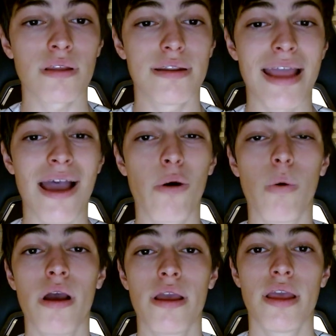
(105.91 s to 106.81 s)

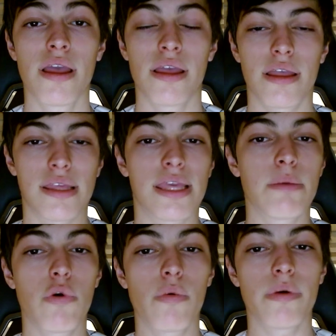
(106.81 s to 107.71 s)
Now,
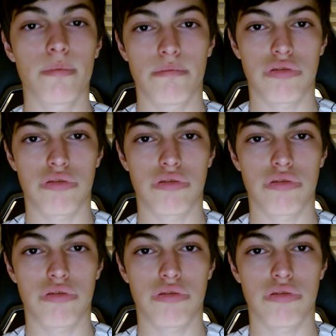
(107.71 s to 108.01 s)
he will